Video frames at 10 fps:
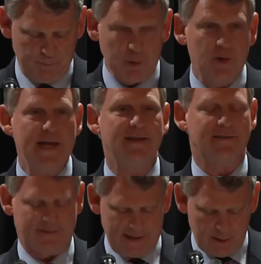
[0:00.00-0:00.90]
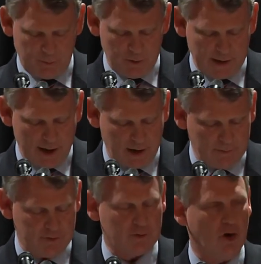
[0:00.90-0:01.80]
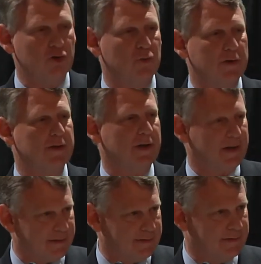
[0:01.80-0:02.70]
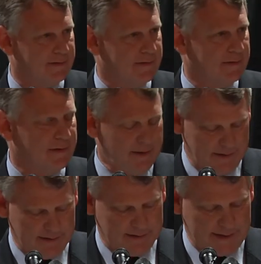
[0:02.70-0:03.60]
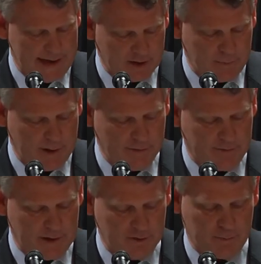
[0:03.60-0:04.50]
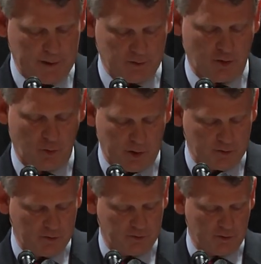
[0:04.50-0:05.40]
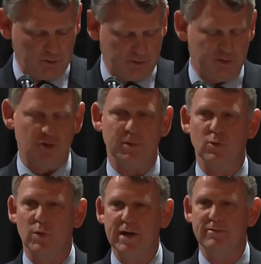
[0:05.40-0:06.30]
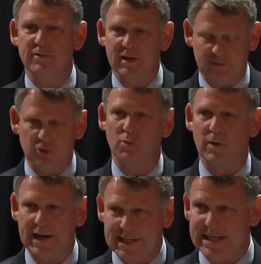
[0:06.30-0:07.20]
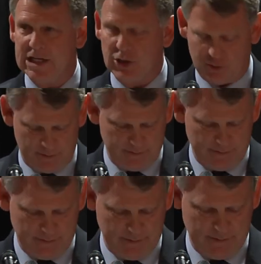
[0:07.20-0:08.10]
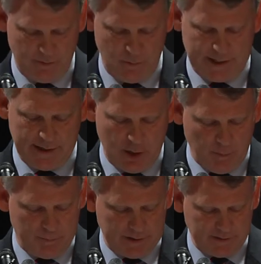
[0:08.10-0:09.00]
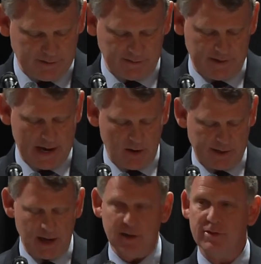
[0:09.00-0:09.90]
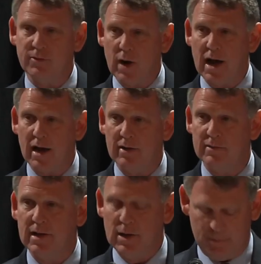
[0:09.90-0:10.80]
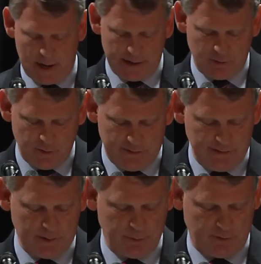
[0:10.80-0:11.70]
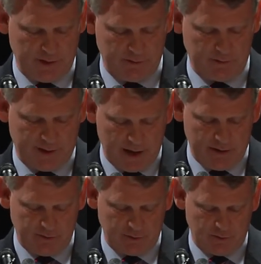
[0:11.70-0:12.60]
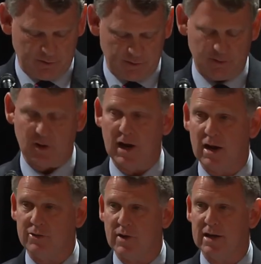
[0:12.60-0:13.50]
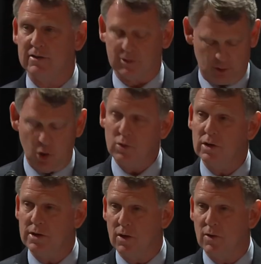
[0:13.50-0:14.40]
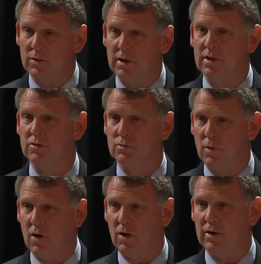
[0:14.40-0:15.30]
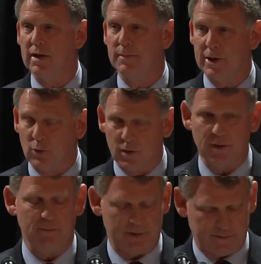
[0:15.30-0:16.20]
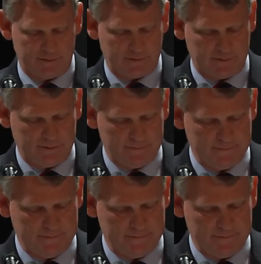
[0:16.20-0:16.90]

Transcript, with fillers: Building a sustainable economy starts with us. Taxpayer funds spent on critical services should be reinvested right here. We can help businesses in Howard County thrive by increasing the percentage of county services that are contracted to locally owned, small, and minority businesses.